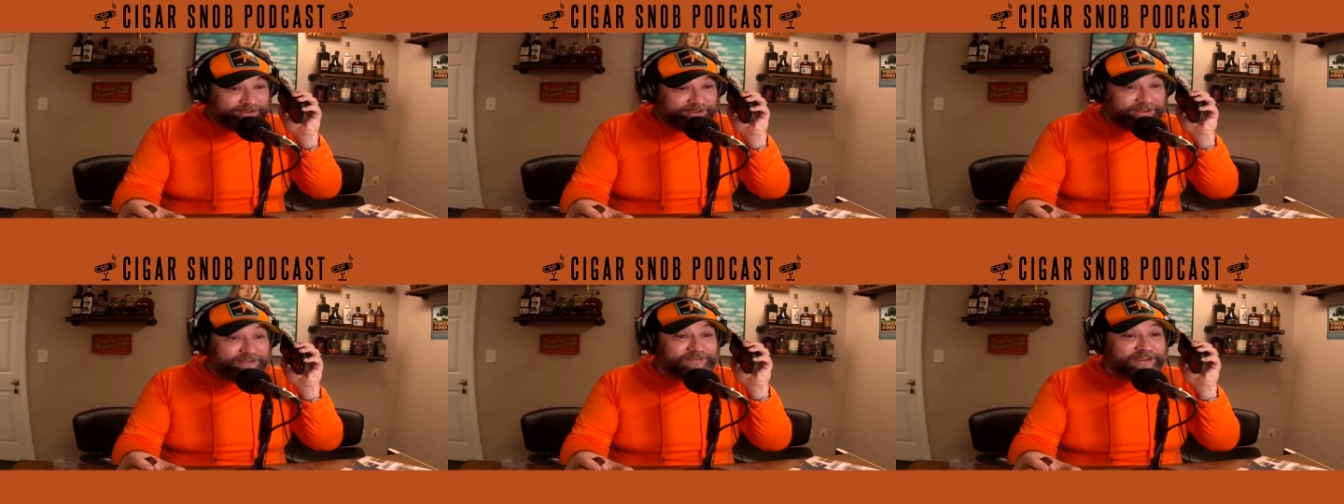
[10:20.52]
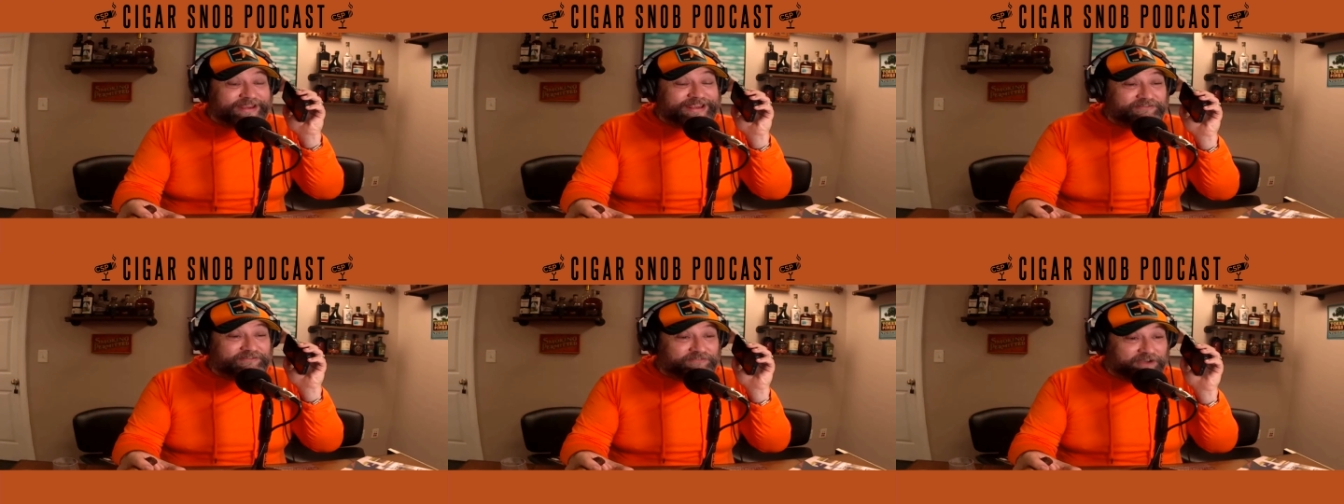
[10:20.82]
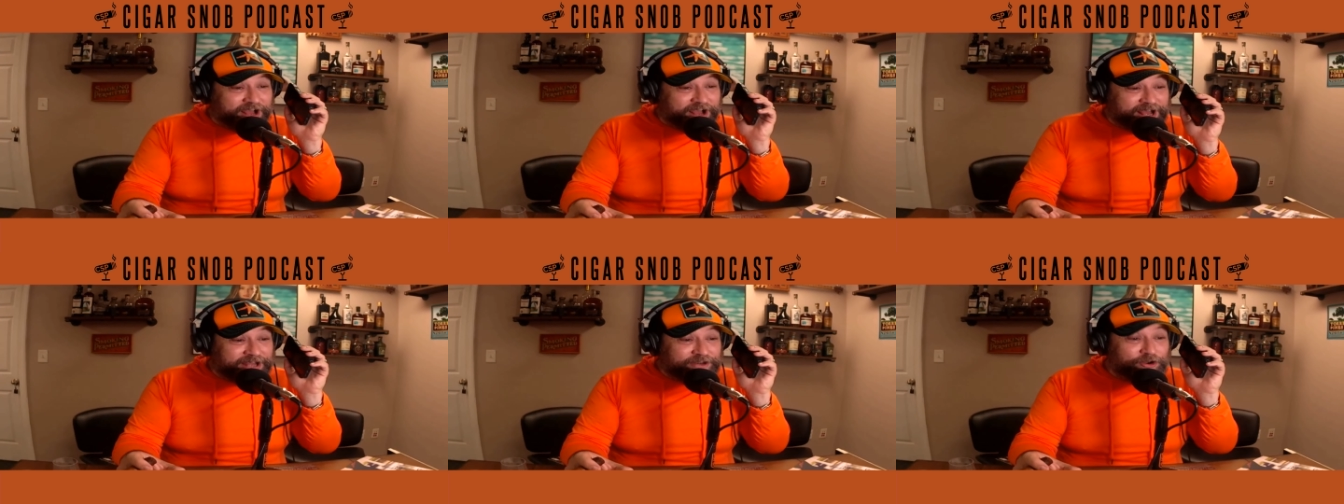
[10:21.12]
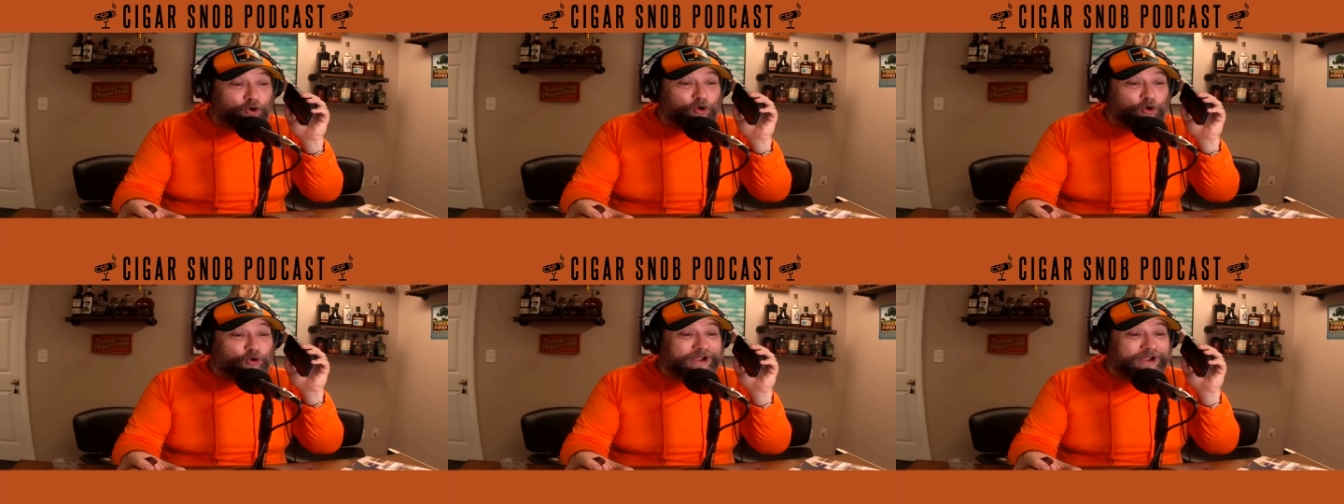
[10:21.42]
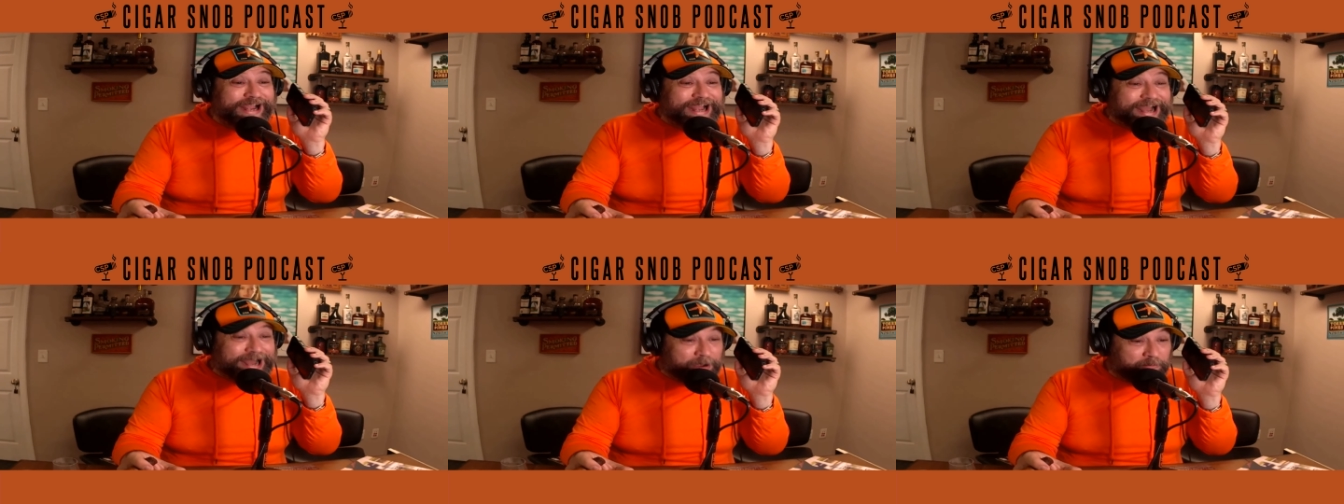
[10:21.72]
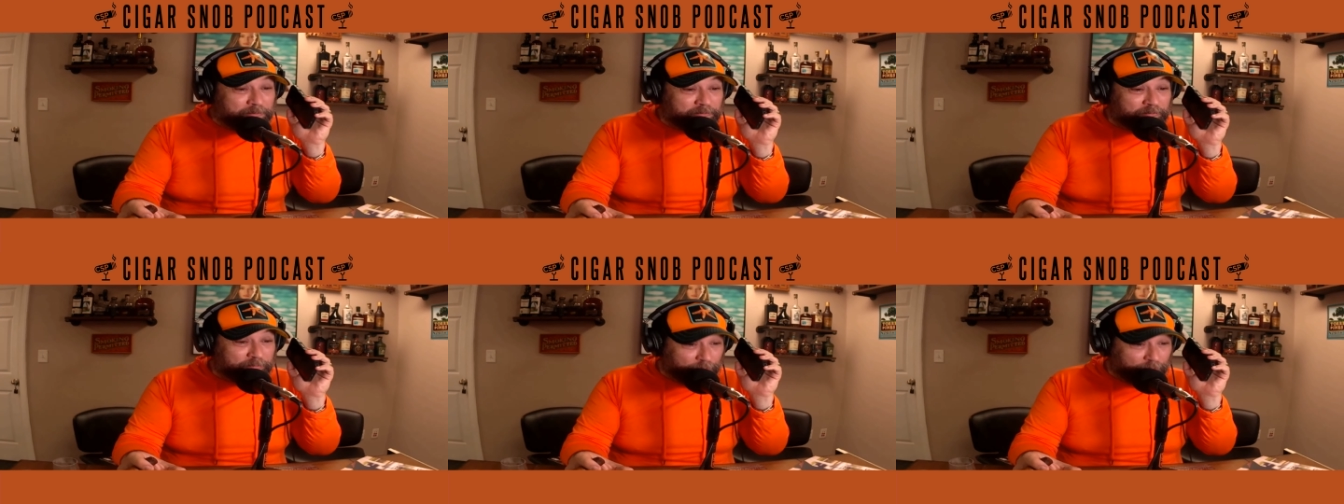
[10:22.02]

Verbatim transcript: Yes, Ivan Ocampo.